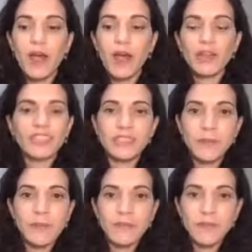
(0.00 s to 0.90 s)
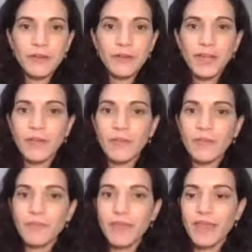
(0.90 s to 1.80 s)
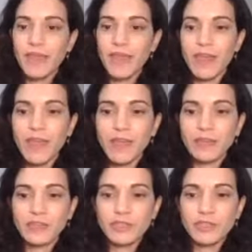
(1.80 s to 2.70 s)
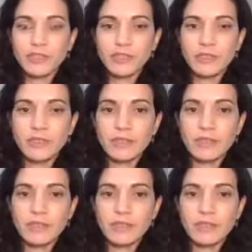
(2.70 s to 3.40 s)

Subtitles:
I'll just take my fingernail and just,